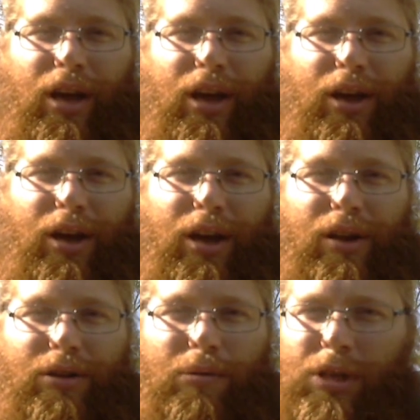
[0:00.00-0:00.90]

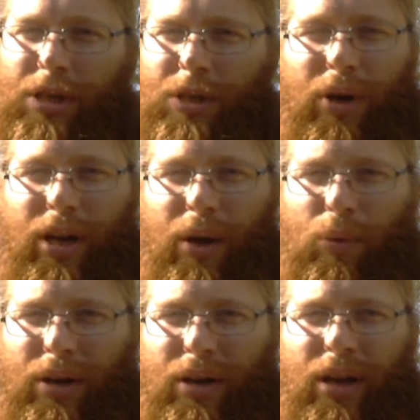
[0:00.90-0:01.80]
and it'll be just one, a
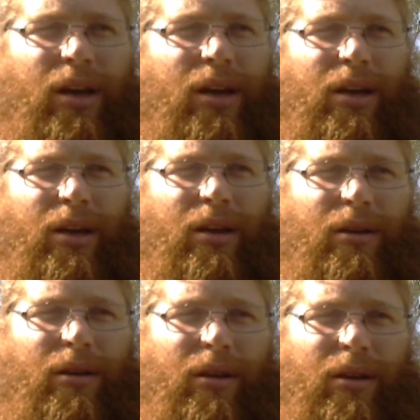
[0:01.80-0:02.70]
one day
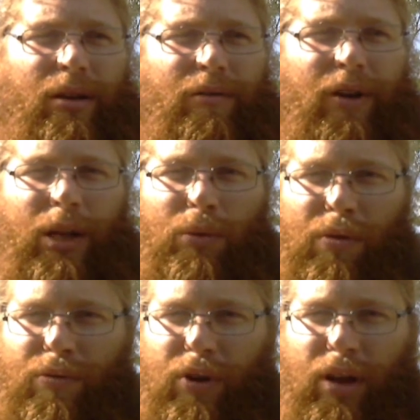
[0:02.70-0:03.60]
event with
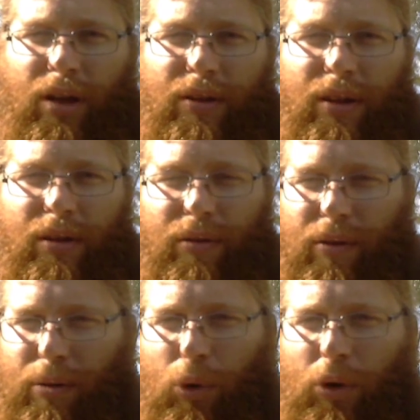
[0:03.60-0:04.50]
three,
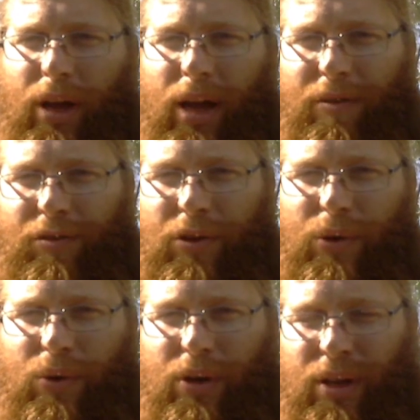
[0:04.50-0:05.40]
the morning,
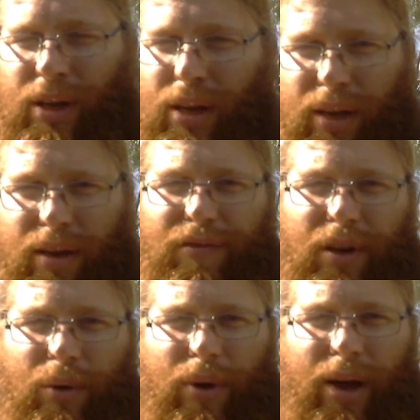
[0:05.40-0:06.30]
afternoon,
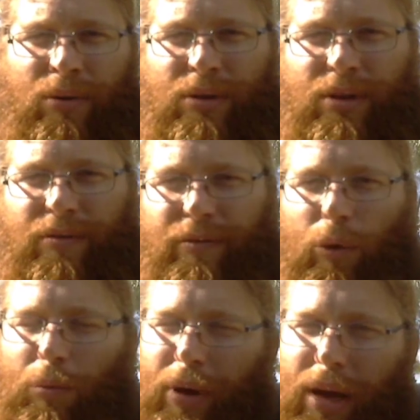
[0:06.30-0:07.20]
evening rounds of
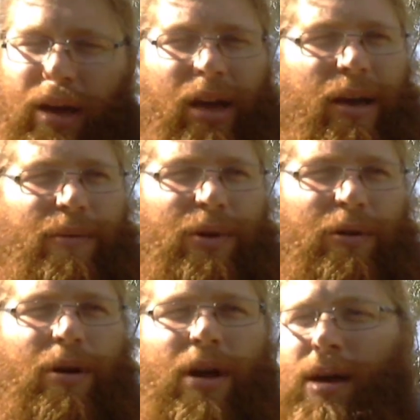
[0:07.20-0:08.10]
role-playing games,
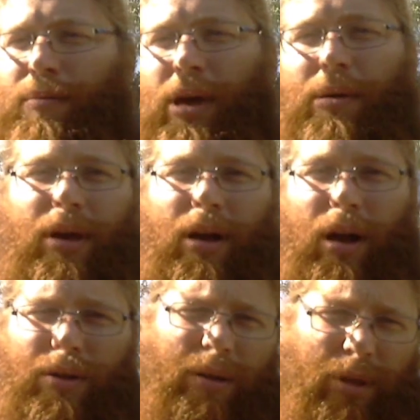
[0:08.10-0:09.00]
or maybe
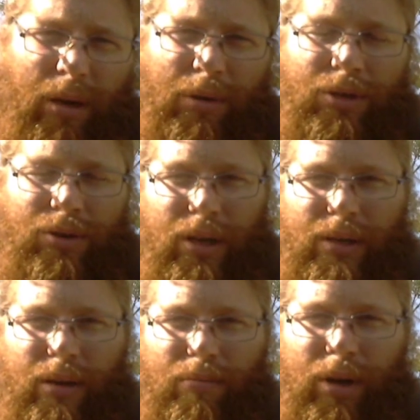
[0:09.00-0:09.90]
I'll demonstrate
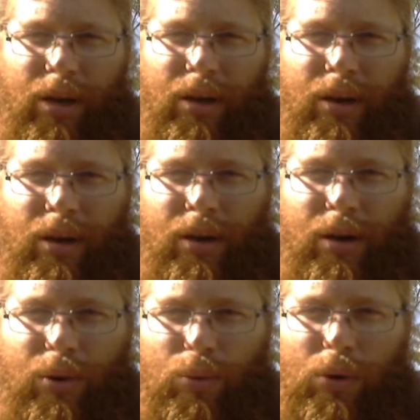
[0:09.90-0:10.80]
some uh,
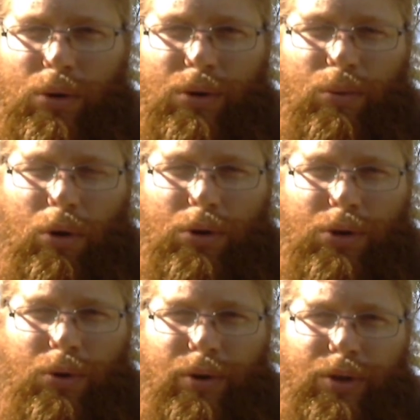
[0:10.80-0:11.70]

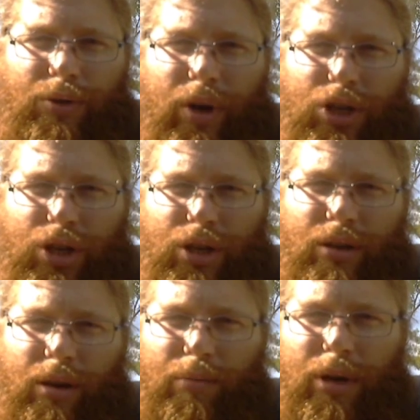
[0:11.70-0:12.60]
Warzone
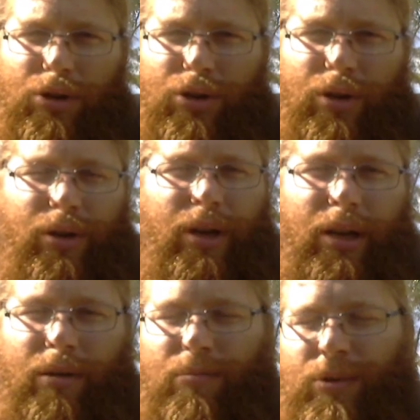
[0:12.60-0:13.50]
Resurrection uh, miniature
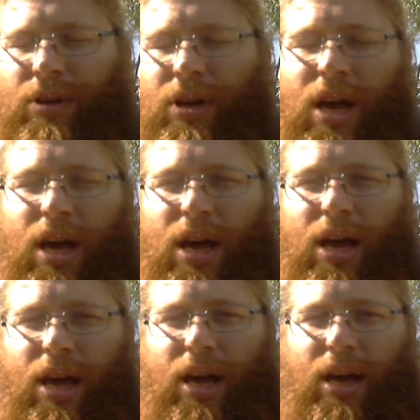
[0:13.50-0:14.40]
games.
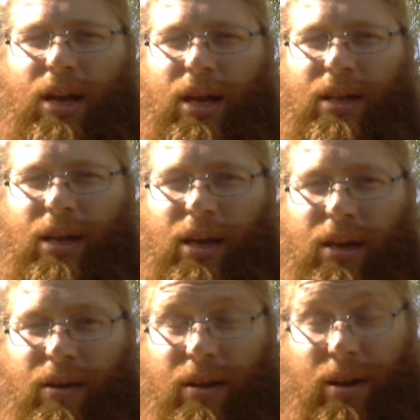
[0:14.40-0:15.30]
And at
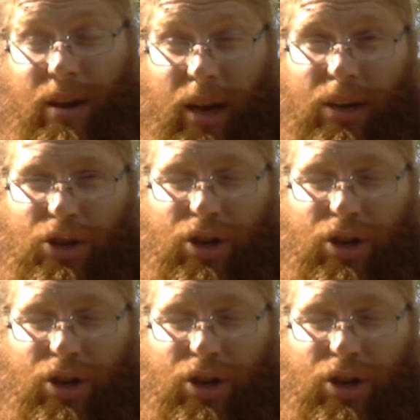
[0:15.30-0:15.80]
the at the night